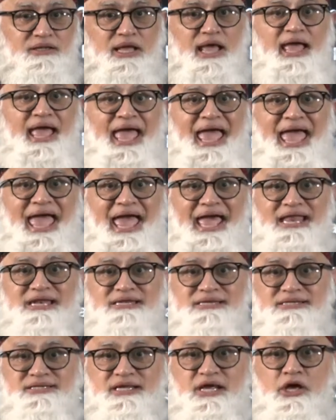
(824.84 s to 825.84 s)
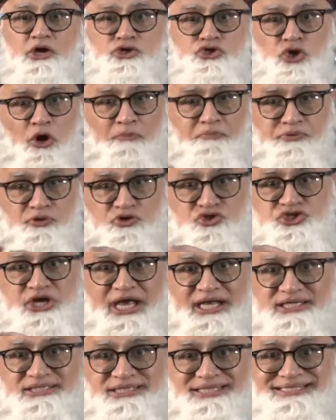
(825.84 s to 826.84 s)
and your
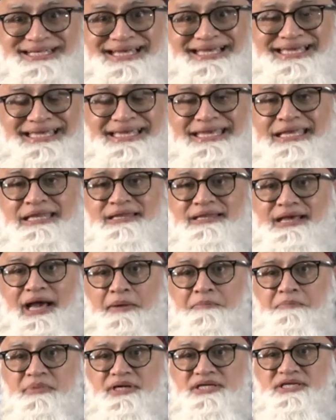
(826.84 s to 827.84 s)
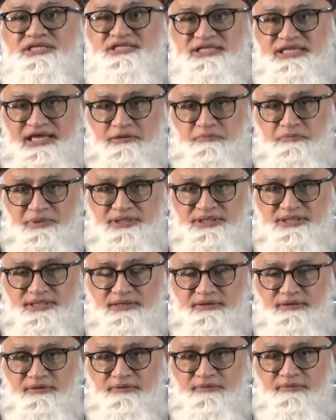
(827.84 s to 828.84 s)
projected income statement.
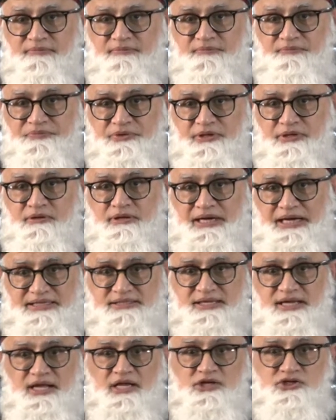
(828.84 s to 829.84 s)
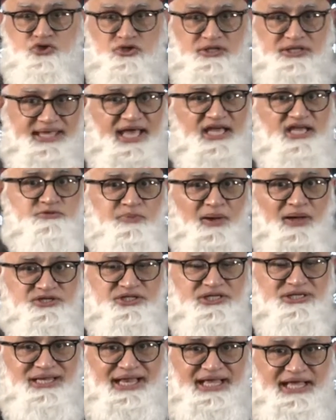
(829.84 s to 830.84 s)
Right, so the cash
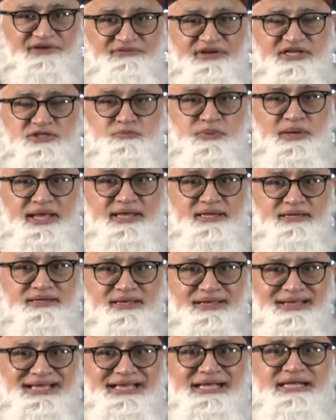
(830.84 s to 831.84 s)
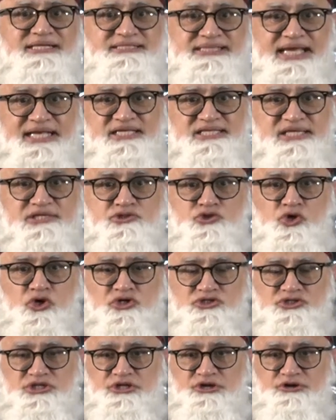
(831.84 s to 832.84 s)
budget, like I've explained, takes into
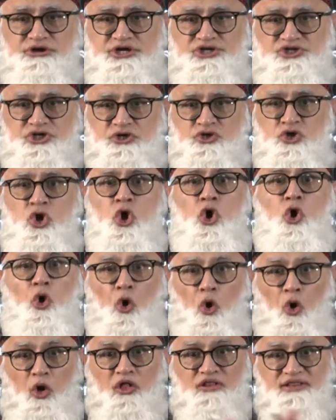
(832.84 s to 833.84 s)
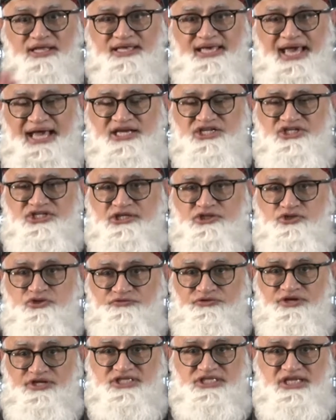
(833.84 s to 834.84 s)
consideration all the cash that you've
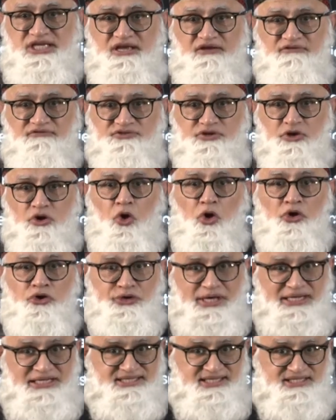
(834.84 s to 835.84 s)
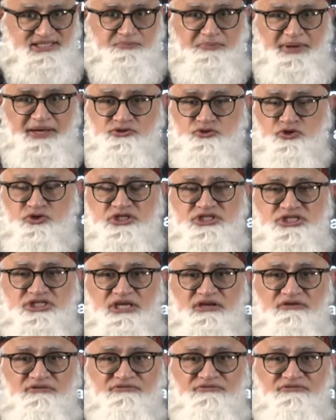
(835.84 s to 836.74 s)
received or you anticipate to receive